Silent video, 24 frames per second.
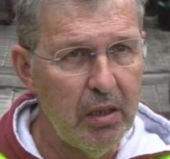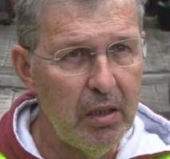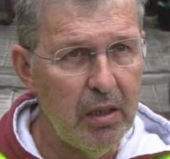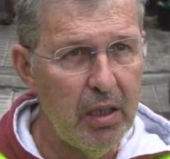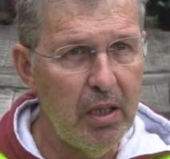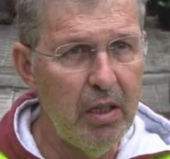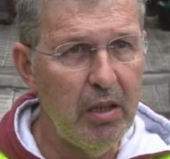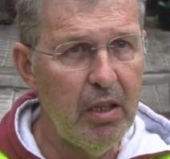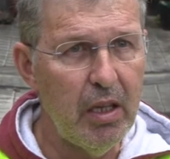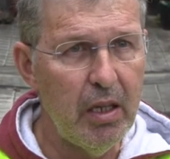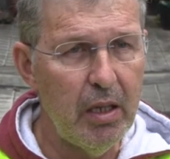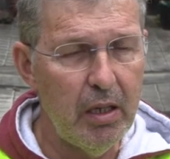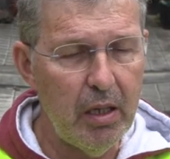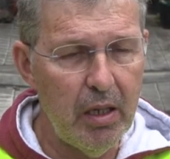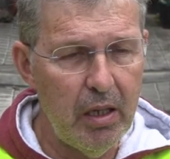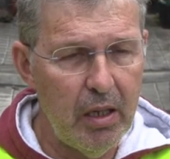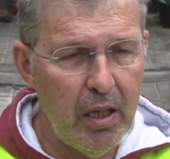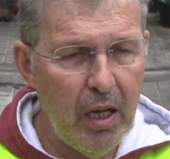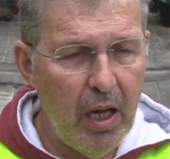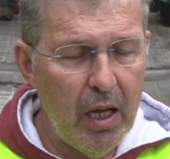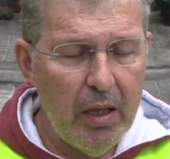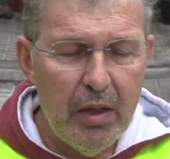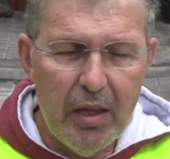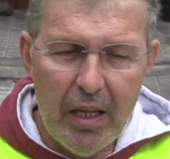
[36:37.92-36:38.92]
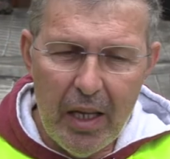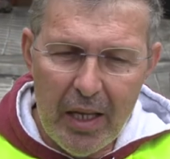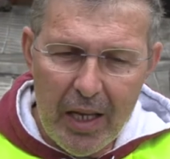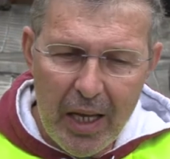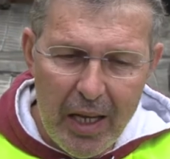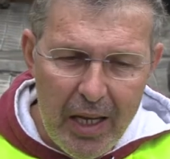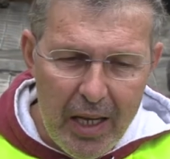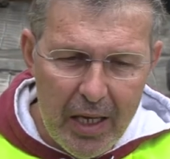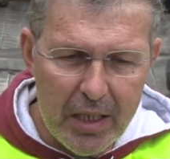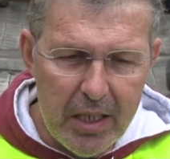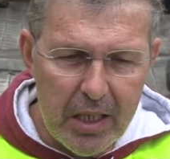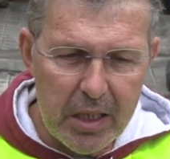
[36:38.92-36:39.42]
In the, and
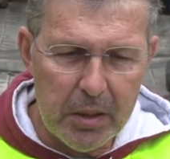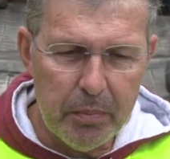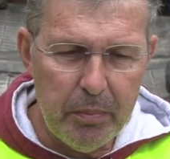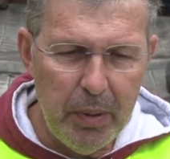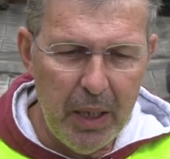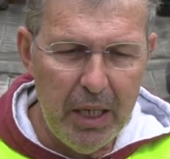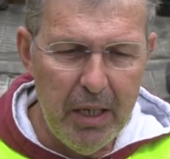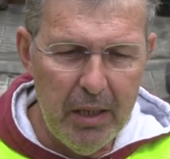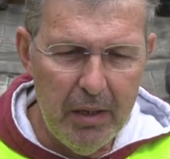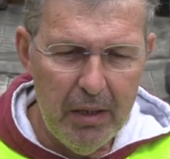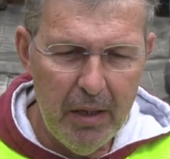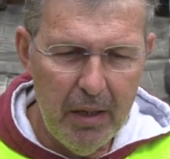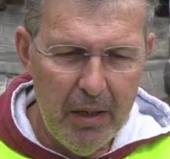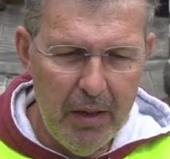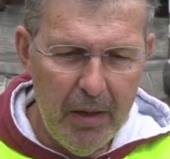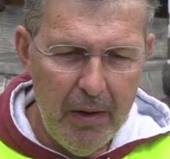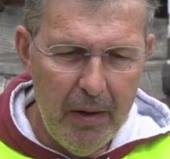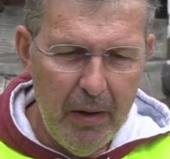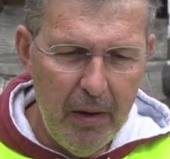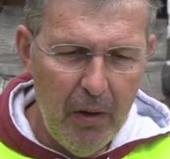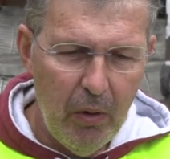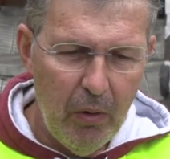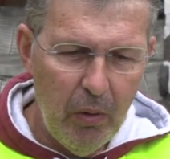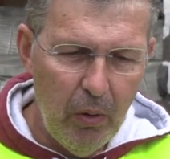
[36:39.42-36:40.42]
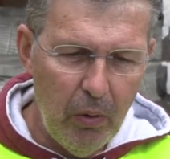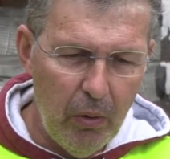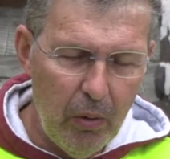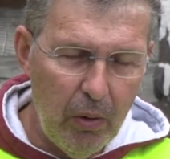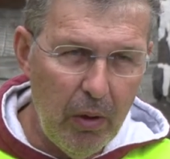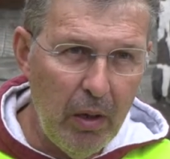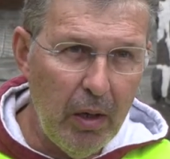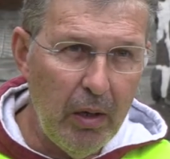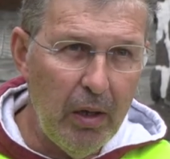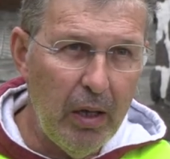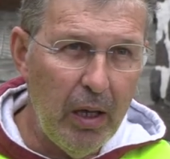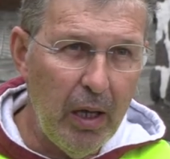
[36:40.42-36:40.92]
here in Spain,
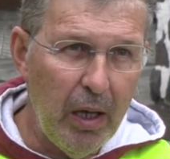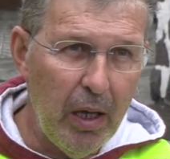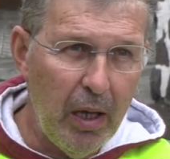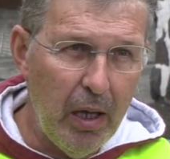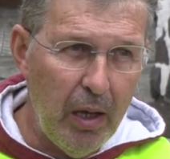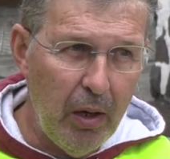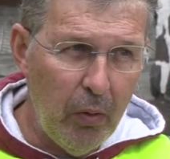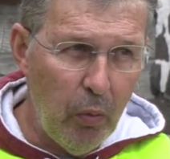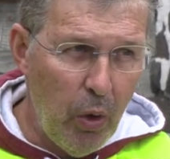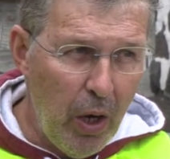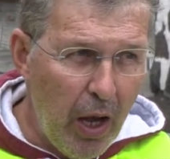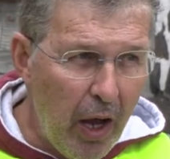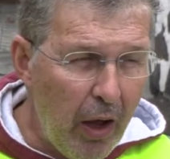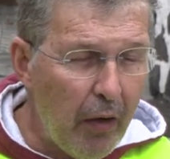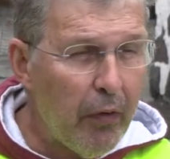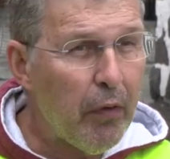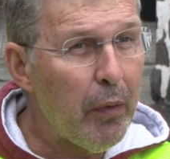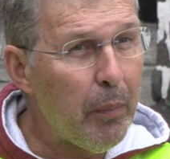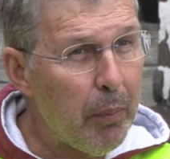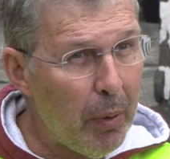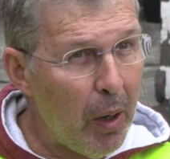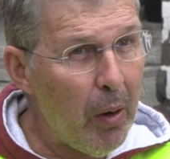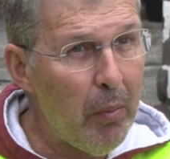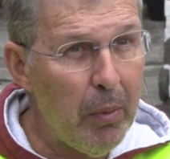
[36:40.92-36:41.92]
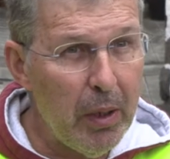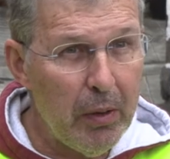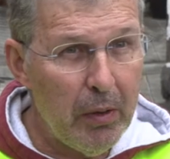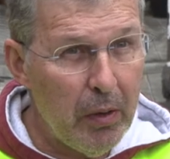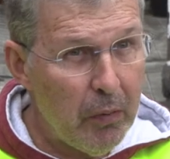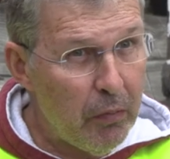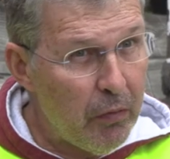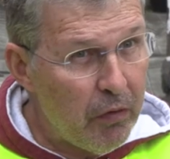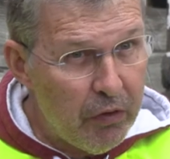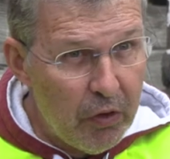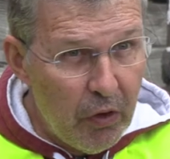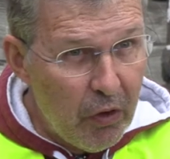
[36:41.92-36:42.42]
uh, we have a problem
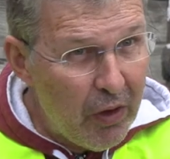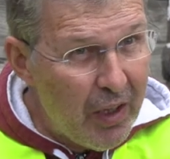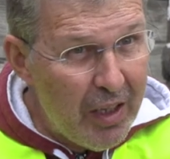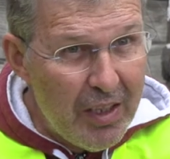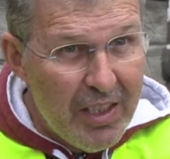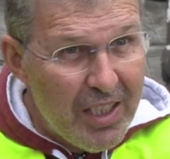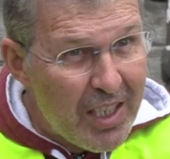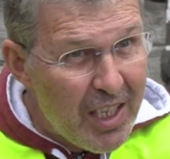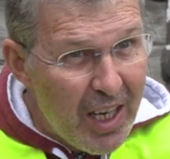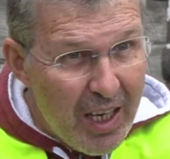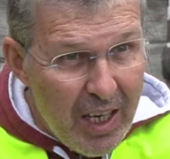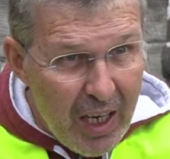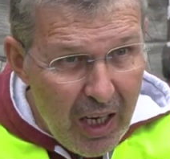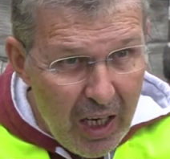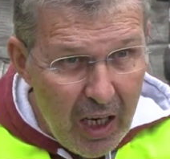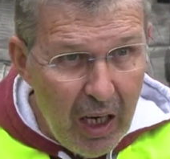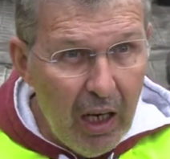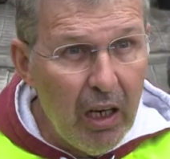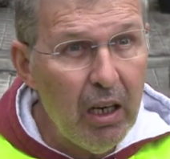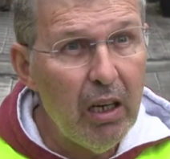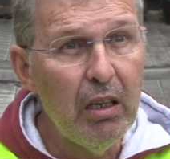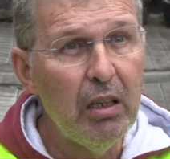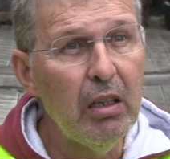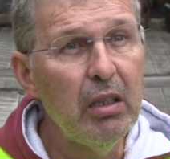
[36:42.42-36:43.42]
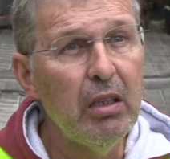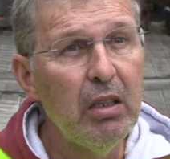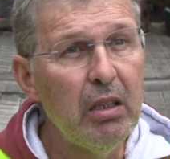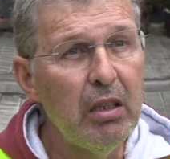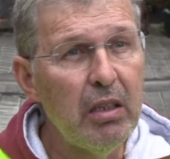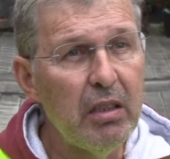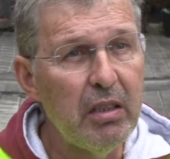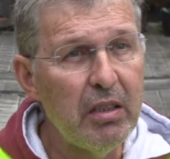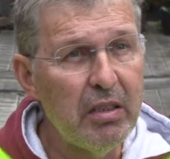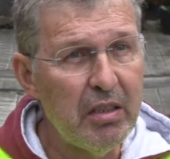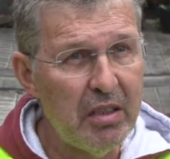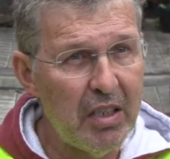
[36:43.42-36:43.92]
for the general
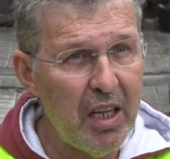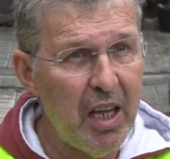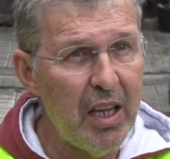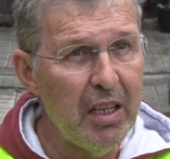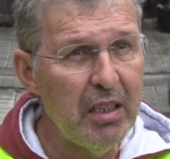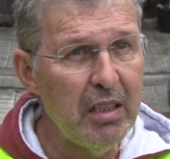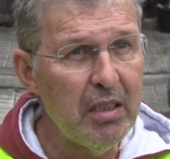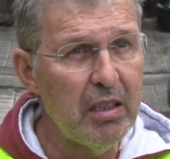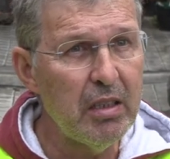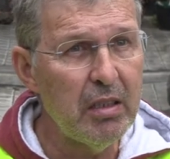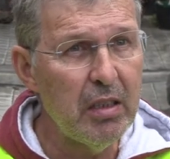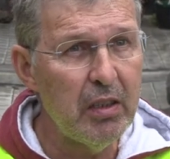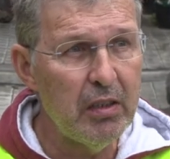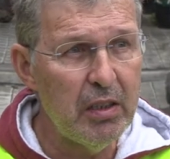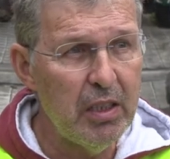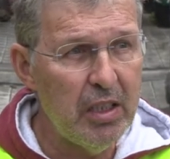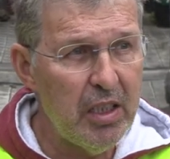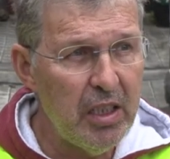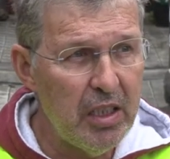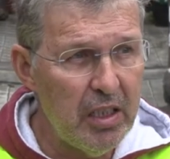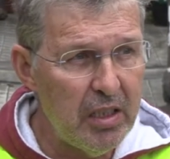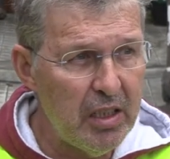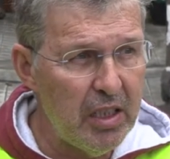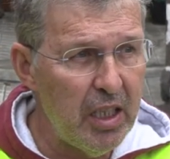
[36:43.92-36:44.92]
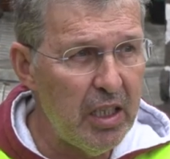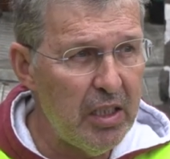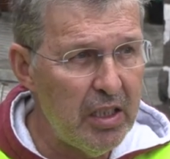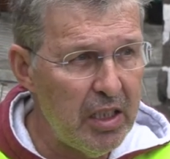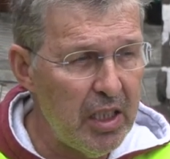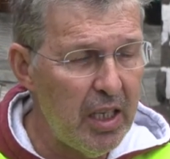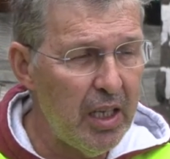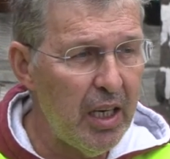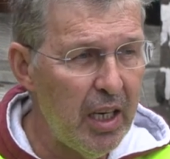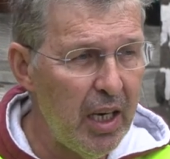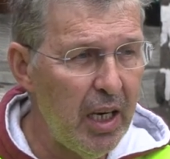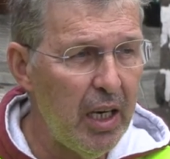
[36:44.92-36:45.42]
science, the, the
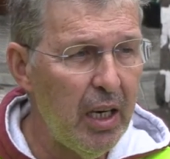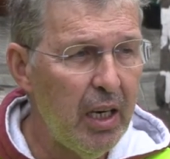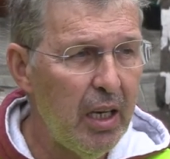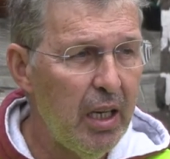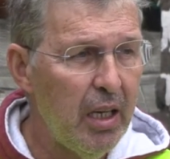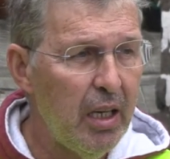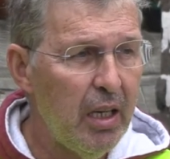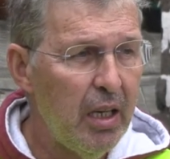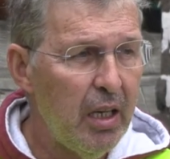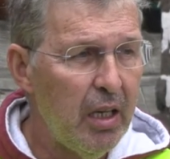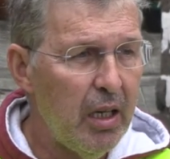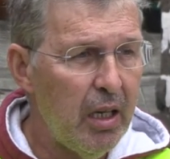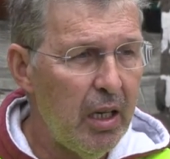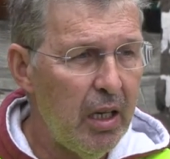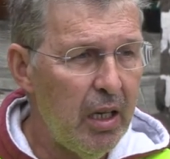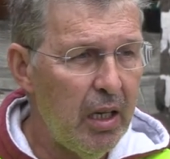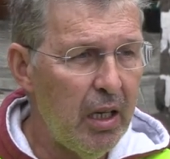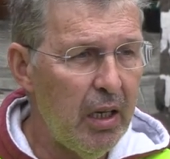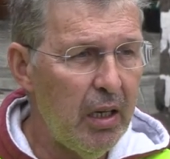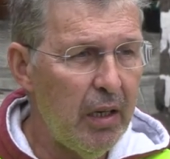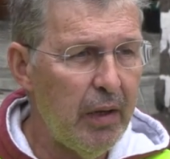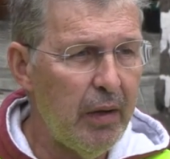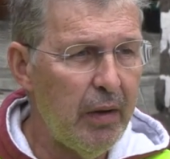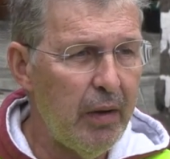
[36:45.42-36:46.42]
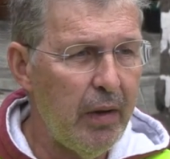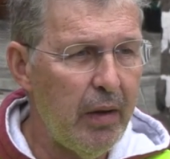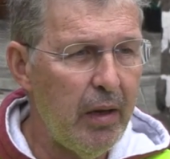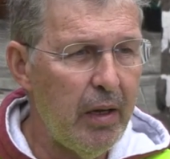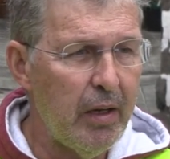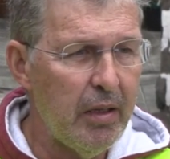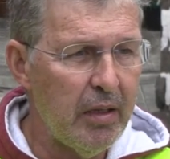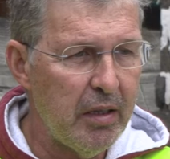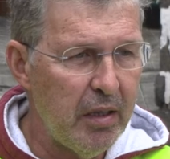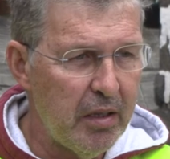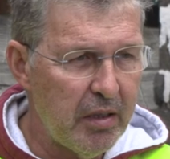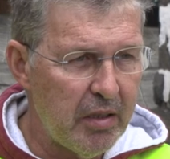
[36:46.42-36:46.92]
general uh,
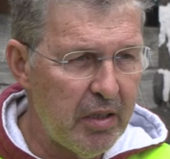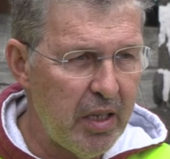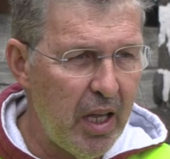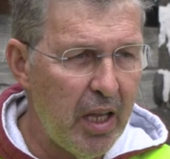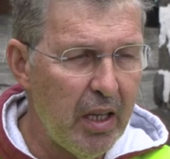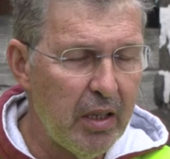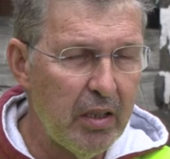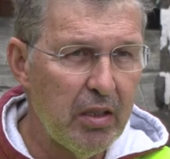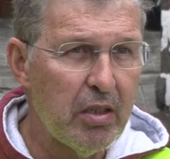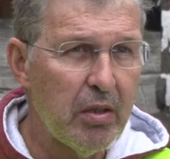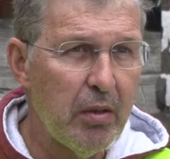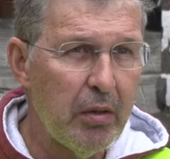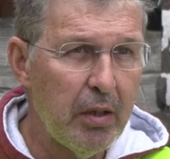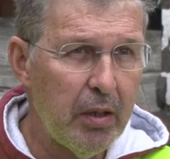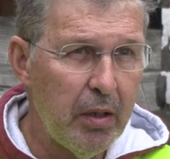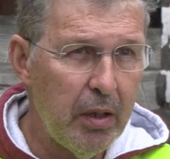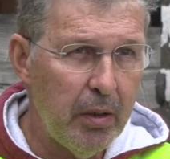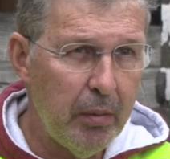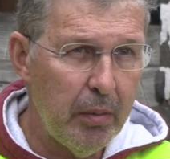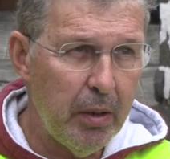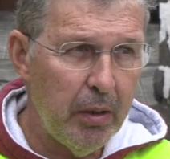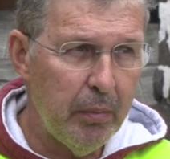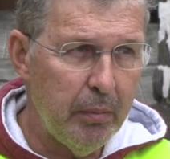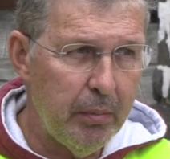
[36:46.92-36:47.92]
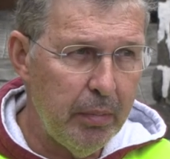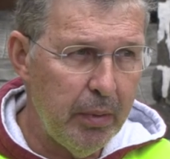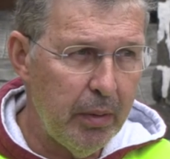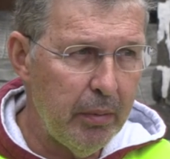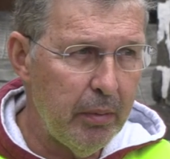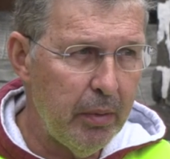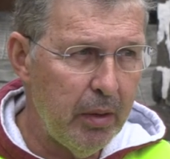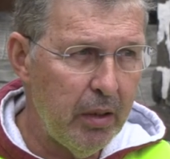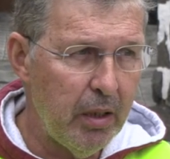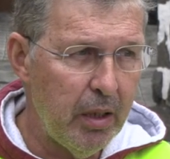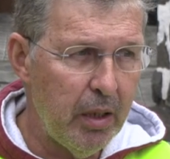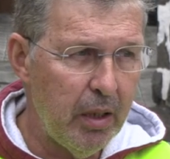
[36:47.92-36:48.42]
science, uh,
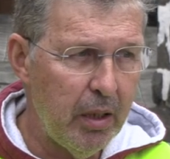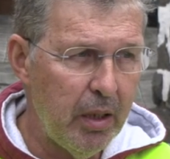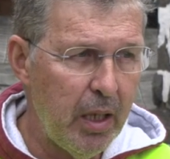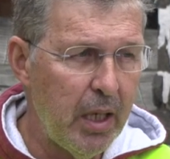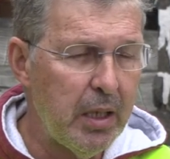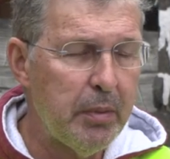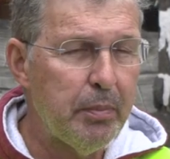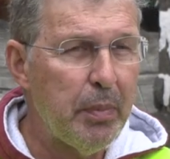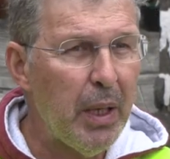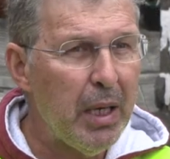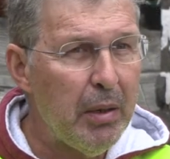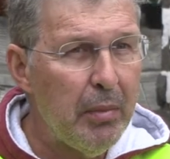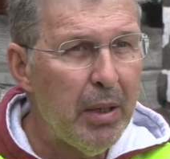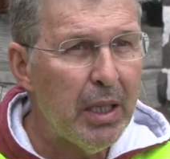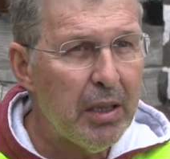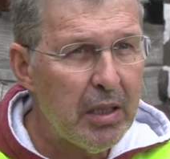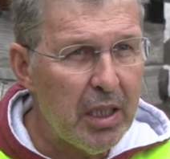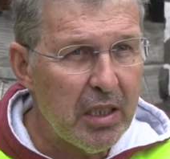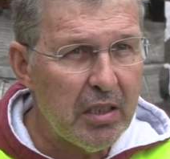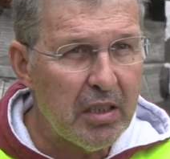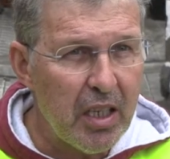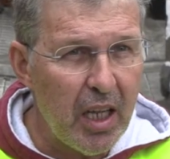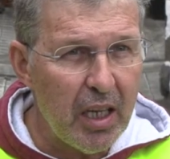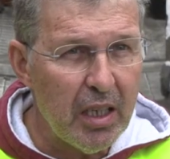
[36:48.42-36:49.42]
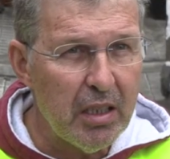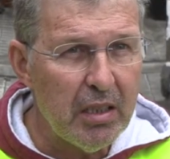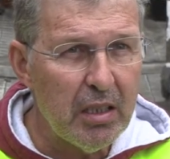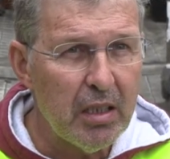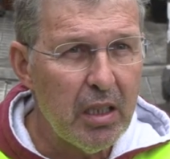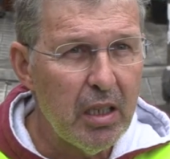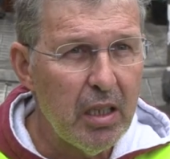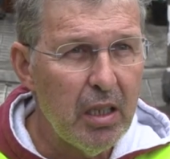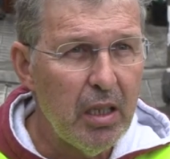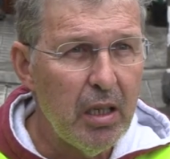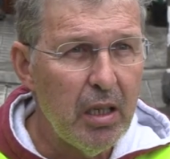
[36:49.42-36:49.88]
uh experimental science,